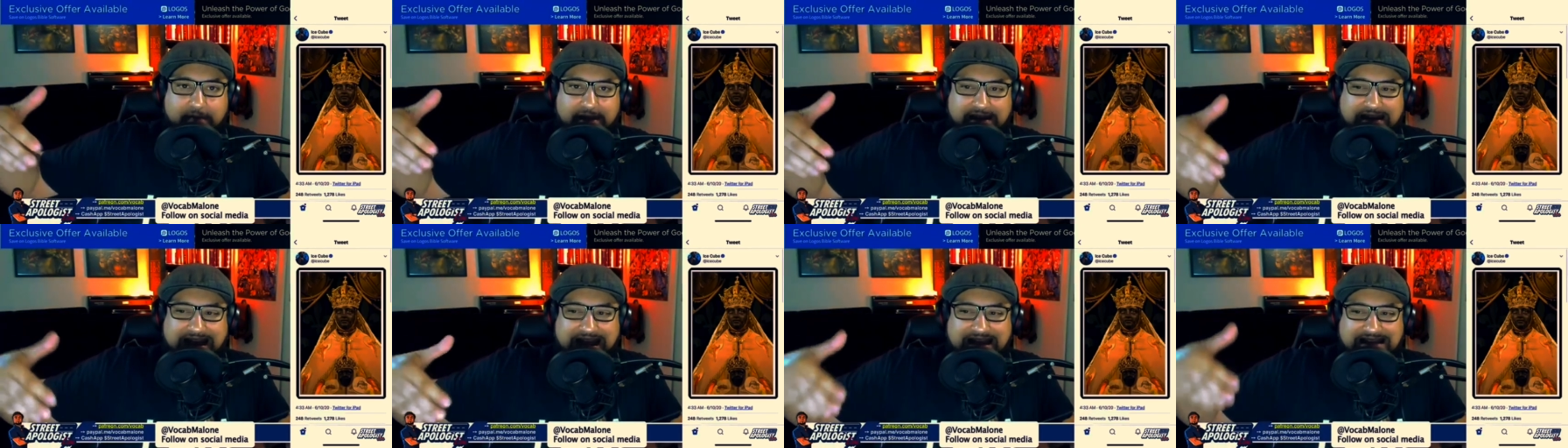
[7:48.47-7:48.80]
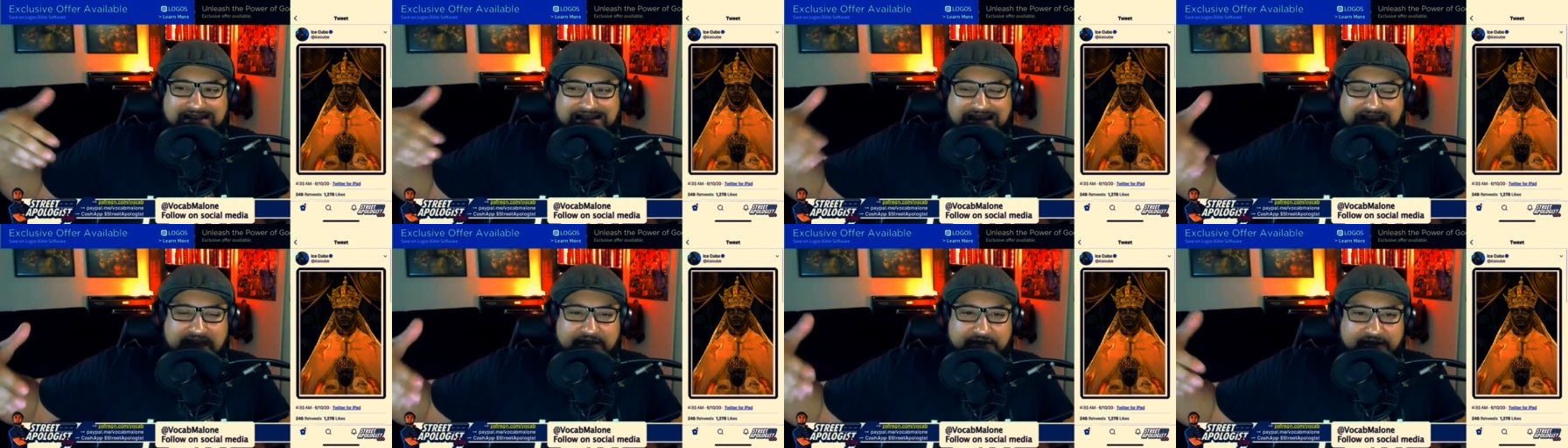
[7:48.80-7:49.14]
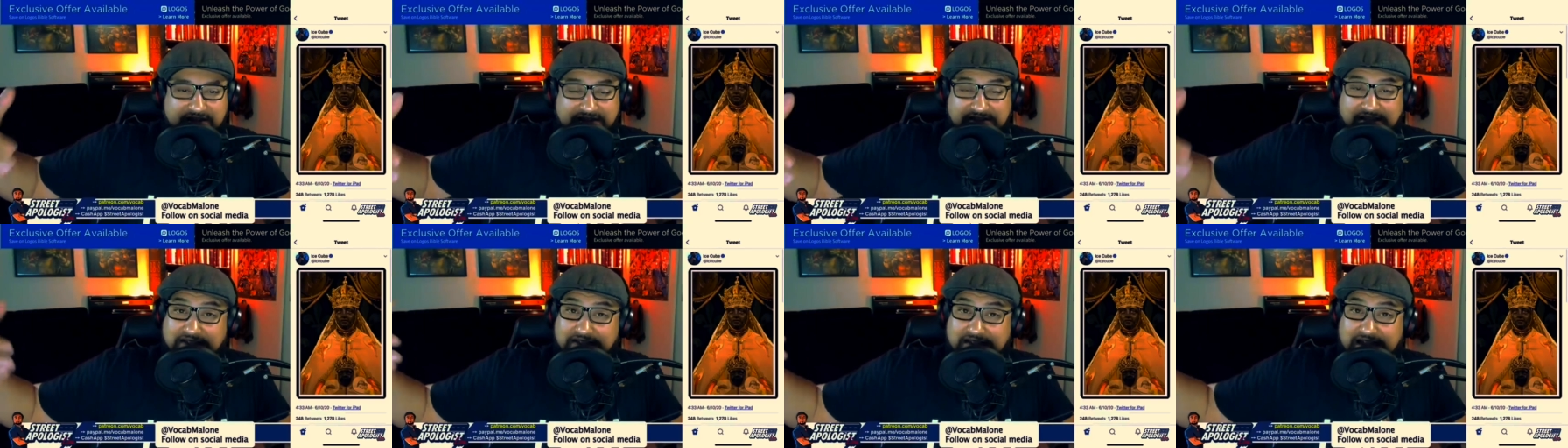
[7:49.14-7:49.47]
as if it's a
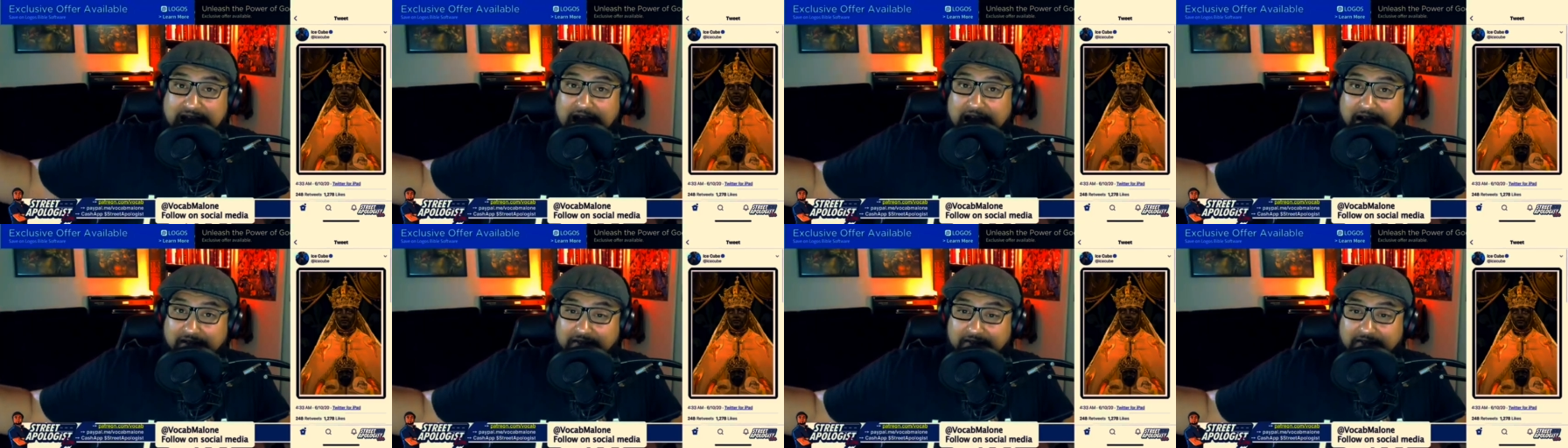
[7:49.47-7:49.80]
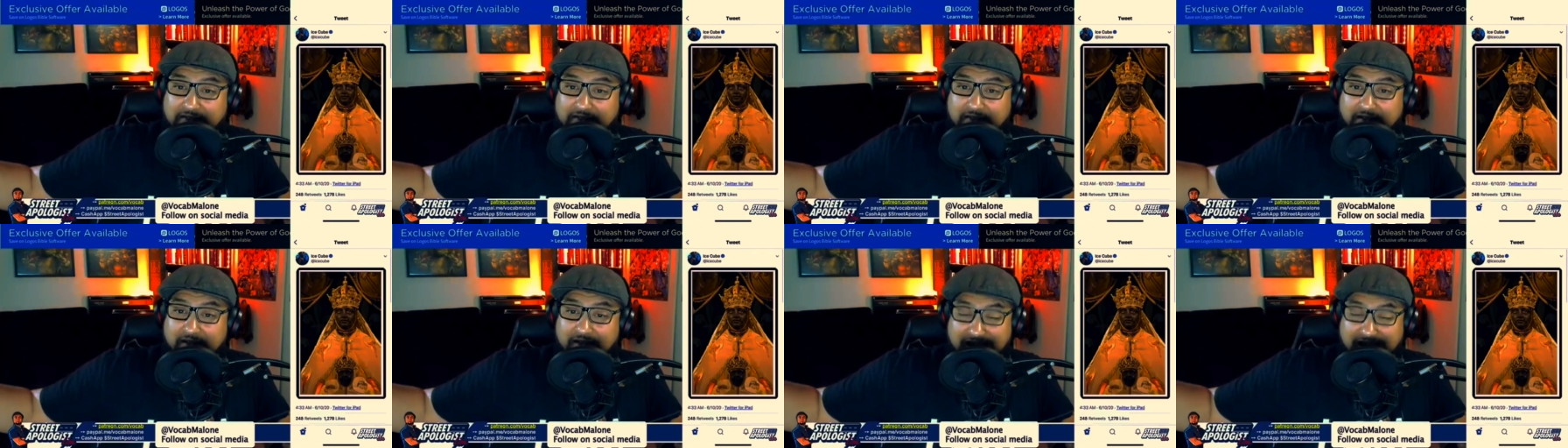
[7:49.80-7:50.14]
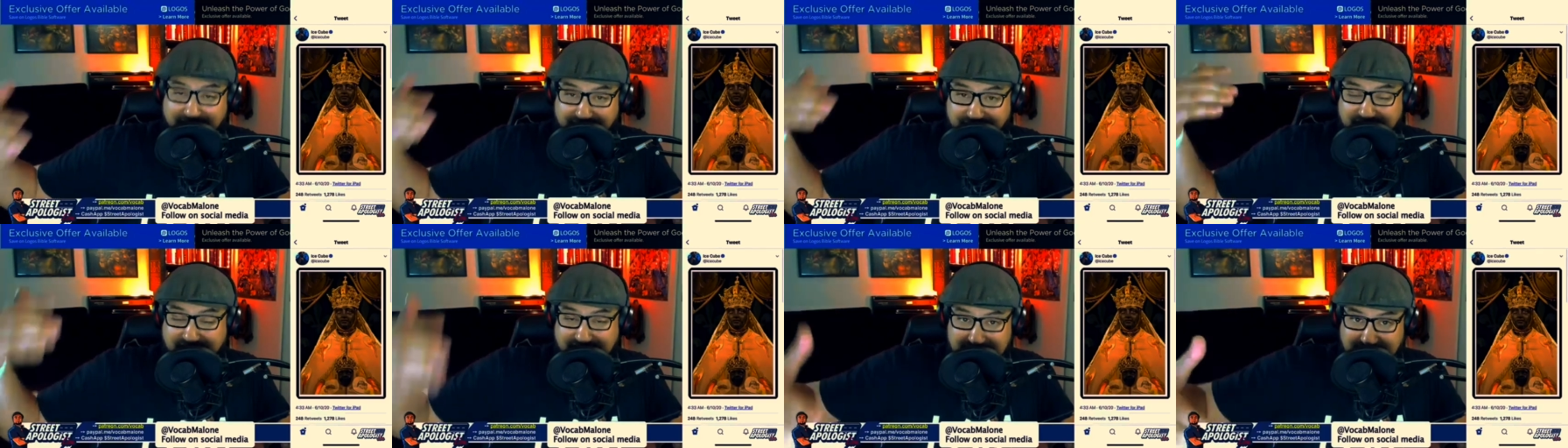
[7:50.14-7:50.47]
text. I've
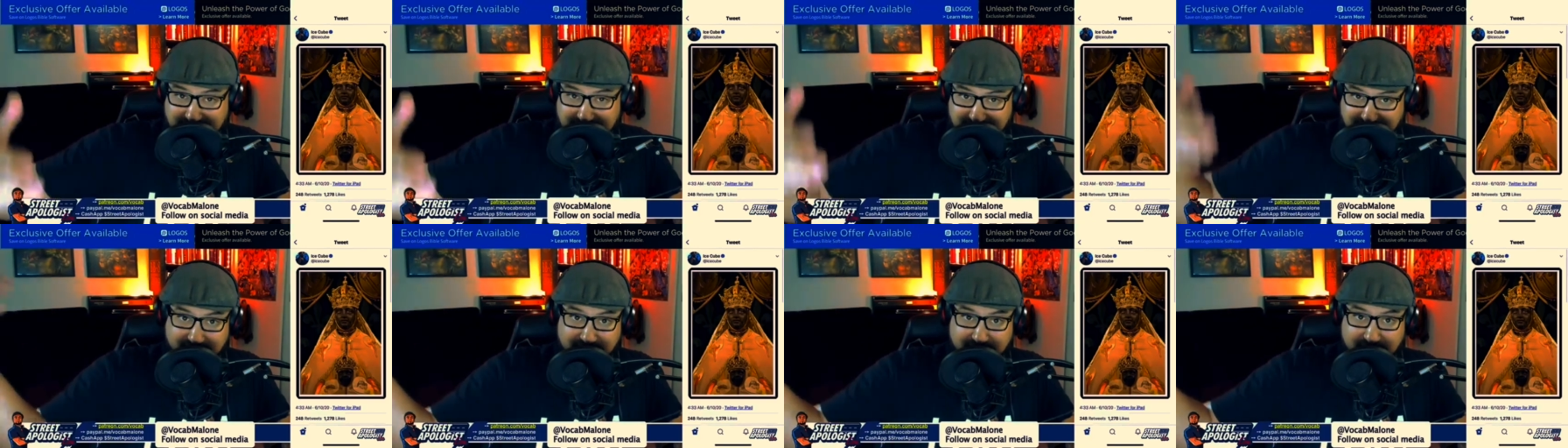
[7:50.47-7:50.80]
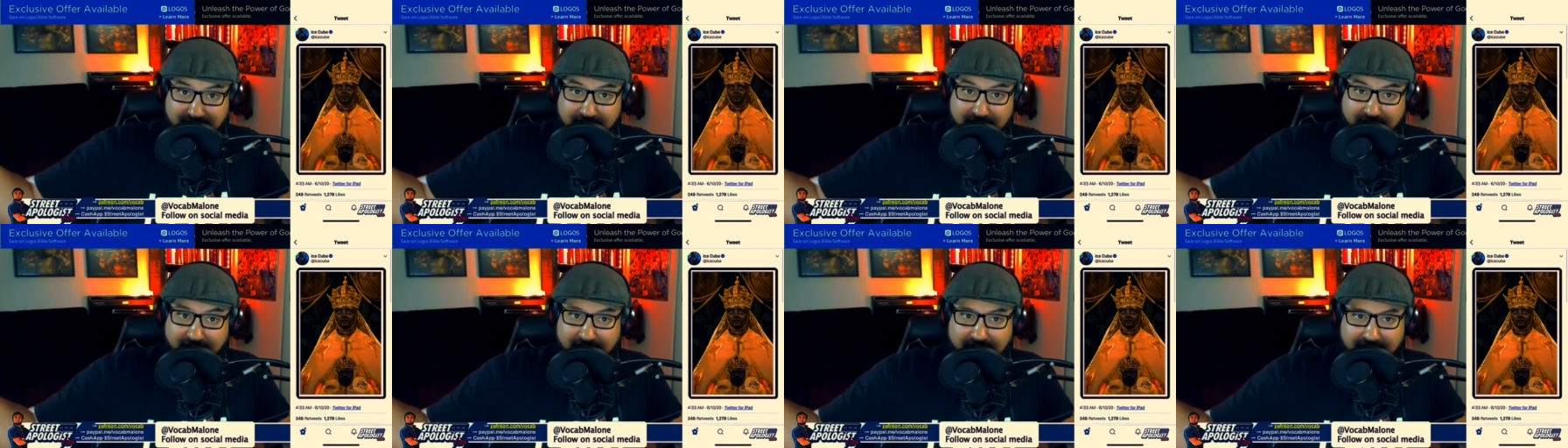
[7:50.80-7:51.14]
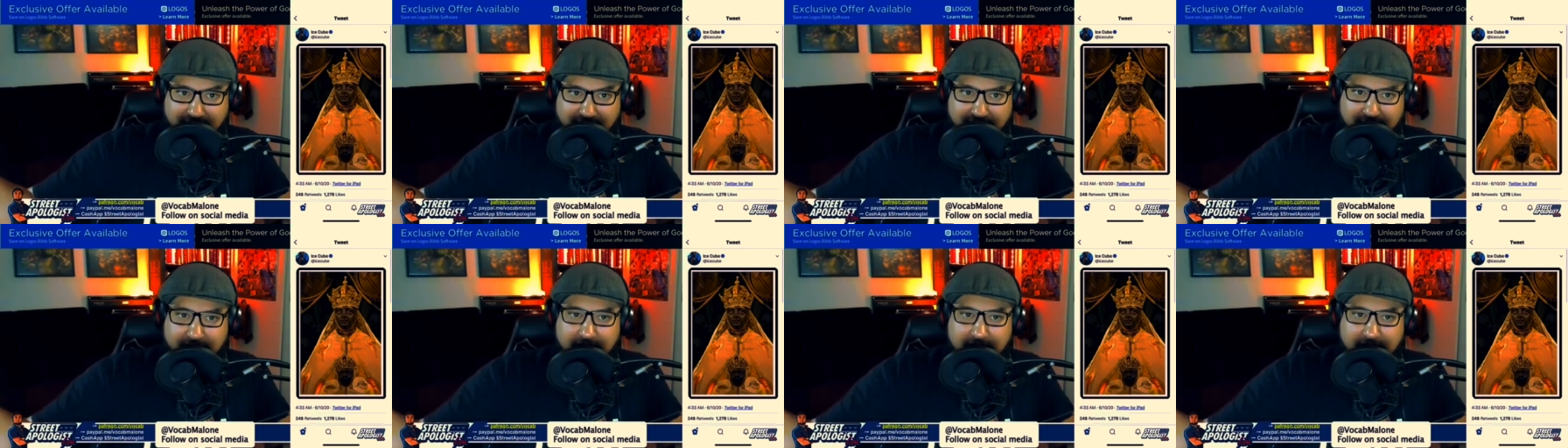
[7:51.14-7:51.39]
seen this, it's online.